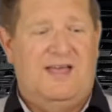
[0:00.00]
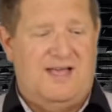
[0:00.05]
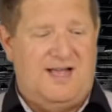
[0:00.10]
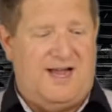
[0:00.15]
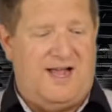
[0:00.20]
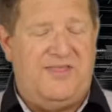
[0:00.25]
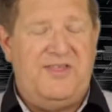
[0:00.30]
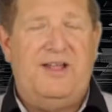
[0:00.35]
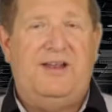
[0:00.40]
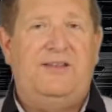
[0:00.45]

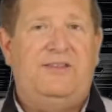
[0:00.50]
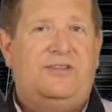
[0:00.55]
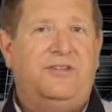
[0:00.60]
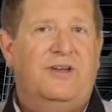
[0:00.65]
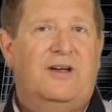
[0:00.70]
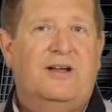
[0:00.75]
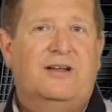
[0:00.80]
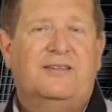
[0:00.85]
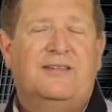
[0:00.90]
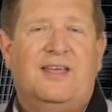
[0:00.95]
And then
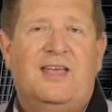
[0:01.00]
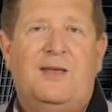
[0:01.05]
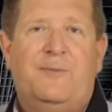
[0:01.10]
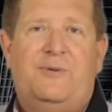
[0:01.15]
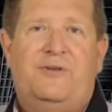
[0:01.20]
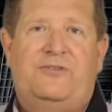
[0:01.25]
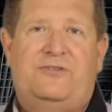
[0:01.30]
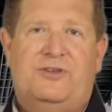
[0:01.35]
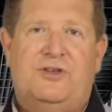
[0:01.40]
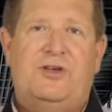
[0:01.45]
duct tape
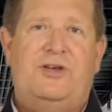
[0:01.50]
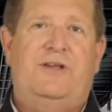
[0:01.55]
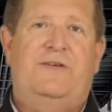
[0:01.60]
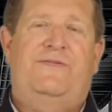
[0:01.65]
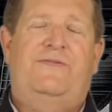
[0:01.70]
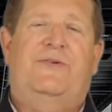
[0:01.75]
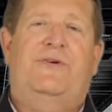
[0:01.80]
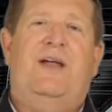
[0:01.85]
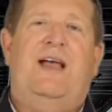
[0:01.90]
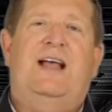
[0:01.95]
is good
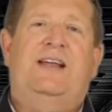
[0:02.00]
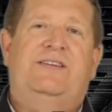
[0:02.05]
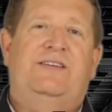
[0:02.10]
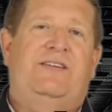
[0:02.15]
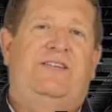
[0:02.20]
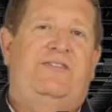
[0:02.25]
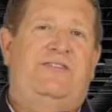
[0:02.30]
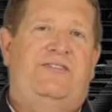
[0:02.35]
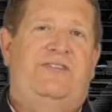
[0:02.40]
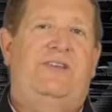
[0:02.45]
for actually
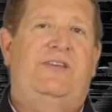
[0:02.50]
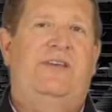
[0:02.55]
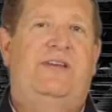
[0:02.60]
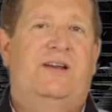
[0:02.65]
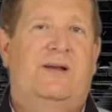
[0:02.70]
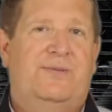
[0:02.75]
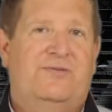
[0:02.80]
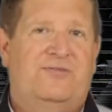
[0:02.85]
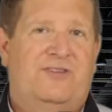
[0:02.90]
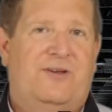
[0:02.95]
sealing
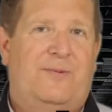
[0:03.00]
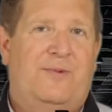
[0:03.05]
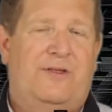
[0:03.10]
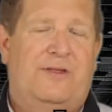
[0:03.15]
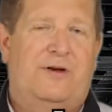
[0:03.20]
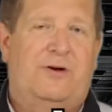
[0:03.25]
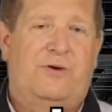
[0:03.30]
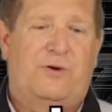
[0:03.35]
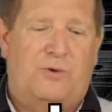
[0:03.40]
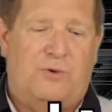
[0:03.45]
up some of
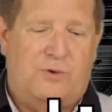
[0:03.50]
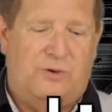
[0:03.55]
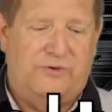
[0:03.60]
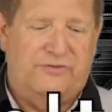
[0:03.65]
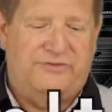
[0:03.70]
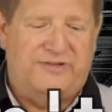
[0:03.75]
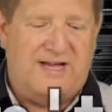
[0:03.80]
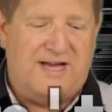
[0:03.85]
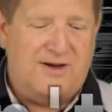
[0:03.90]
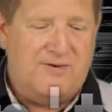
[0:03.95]
the holes.
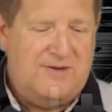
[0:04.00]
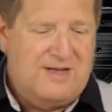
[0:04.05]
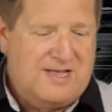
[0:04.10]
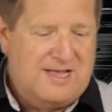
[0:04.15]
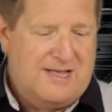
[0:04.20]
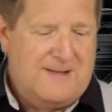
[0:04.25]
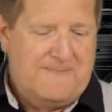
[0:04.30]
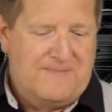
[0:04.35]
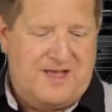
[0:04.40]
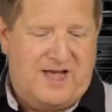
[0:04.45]
Now,
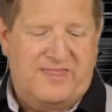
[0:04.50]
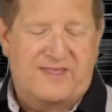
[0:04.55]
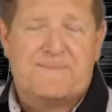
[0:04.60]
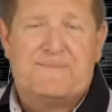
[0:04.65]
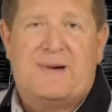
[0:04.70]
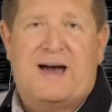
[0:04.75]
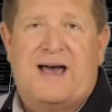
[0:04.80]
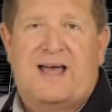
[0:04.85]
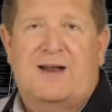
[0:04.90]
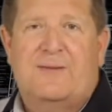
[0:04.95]
on the
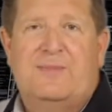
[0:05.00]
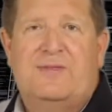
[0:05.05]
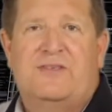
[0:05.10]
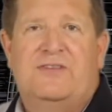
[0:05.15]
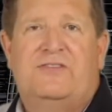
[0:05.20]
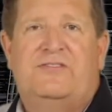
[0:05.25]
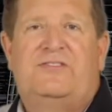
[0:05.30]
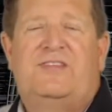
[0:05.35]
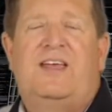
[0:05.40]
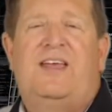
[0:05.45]
bottom of
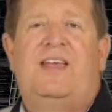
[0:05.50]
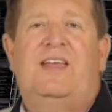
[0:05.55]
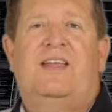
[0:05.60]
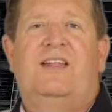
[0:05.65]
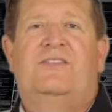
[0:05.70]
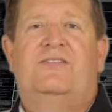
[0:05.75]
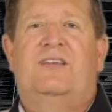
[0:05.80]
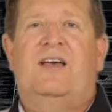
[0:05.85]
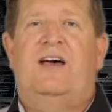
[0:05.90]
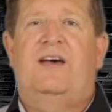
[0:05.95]
this tank,
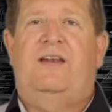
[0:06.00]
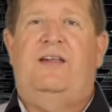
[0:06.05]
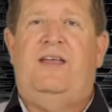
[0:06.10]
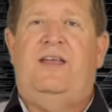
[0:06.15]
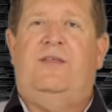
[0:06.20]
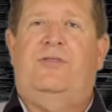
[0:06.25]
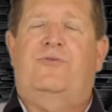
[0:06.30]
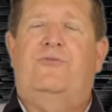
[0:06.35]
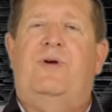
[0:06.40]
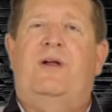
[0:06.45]
it's got
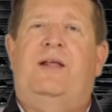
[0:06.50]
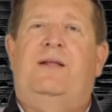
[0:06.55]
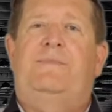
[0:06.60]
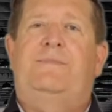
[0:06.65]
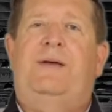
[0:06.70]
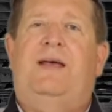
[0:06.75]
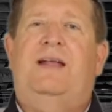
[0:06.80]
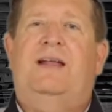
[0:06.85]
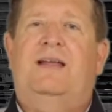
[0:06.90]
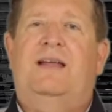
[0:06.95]
a threaded
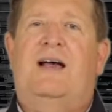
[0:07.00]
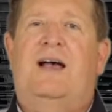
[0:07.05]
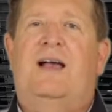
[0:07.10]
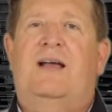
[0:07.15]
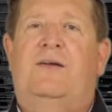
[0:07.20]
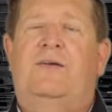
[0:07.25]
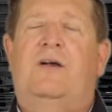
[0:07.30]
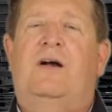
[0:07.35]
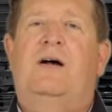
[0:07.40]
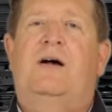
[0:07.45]

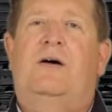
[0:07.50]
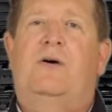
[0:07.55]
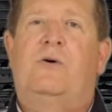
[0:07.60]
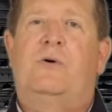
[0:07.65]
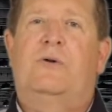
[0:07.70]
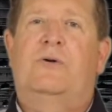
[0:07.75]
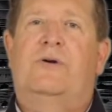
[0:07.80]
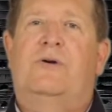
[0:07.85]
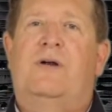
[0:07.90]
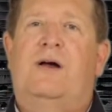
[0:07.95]
petcock
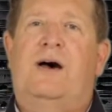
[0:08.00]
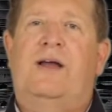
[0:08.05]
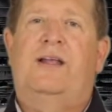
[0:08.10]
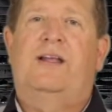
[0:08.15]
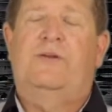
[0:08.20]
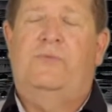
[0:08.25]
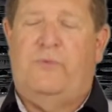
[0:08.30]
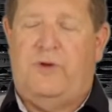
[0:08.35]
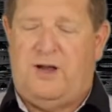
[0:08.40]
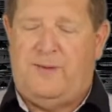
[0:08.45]
holder on
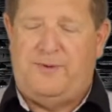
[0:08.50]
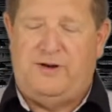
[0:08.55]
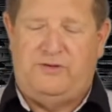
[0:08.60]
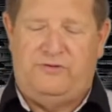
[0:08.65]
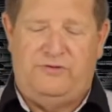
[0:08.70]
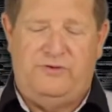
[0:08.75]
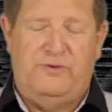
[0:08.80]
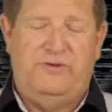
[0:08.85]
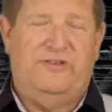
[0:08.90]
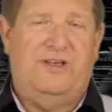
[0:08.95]
it. And what I'm going to
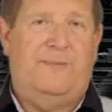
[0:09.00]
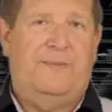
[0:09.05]
do is I'm